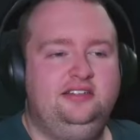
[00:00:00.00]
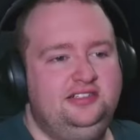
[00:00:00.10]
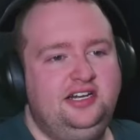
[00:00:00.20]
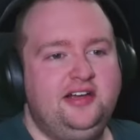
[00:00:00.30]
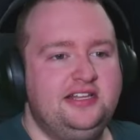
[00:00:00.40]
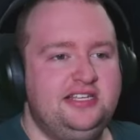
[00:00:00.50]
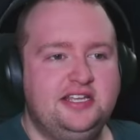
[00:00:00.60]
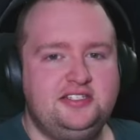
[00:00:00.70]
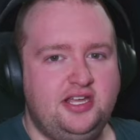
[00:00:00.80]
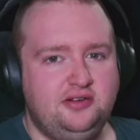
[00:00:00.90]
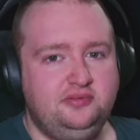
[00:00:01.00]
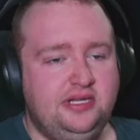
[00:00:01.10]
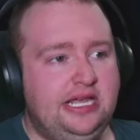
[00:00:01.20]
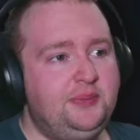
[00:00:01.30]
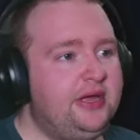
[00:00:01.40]
Alrighty, so
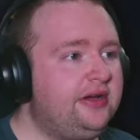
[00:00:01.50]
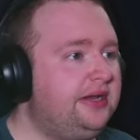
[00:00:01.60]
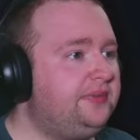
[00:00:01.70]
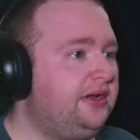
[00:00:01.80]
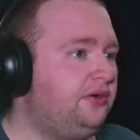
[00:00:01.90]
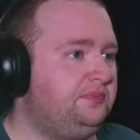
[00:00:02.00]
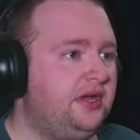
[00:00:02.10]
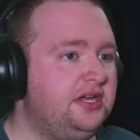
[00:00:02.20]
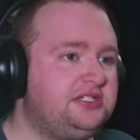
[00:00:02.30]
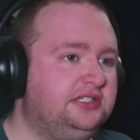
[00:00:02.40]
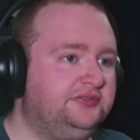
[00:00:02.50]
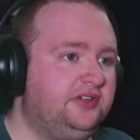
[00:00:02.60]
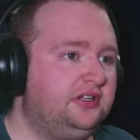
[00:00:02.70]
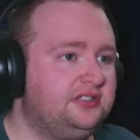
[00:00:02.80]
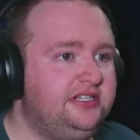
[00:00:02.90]
here we are in my own personal
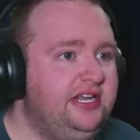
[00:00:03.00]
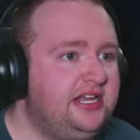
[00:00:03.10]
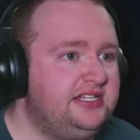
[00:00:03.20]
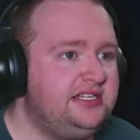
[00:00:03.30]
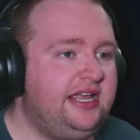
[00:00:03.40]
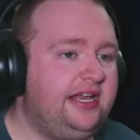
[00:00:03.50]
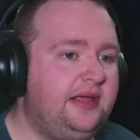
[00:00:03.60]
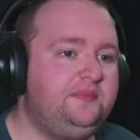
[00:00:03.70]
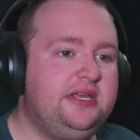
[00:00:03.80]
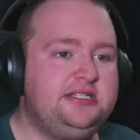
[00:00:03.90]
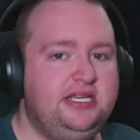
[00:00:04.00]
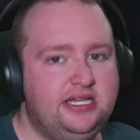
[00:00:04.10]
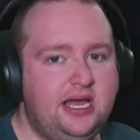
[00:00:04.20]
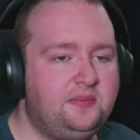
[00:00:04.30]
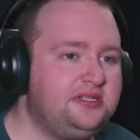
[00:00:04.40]
vault, and you can see an NPC
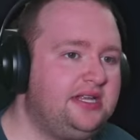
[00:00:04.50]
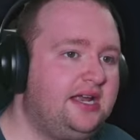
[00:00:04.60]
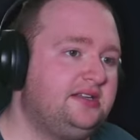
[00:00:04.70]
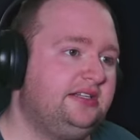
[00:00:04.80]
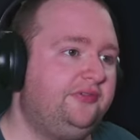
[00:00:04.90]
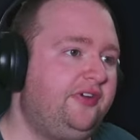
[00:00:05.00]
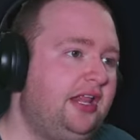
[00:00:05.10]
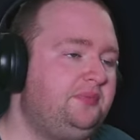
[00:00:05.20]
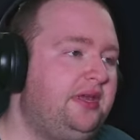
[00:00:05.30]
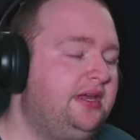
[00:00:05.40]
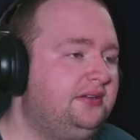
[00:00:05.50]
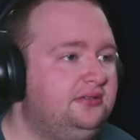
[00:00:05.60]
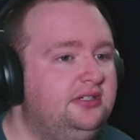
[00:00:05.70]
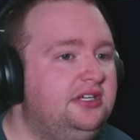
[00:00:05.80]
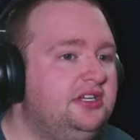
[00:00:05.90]
that I'm starting to develop here.
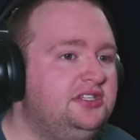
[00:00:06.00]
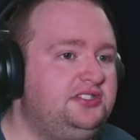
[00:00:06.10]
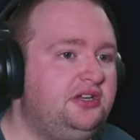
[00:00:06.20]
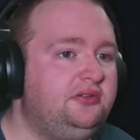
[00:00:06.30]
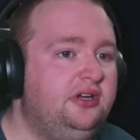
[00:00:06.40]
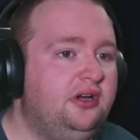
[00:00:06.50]
So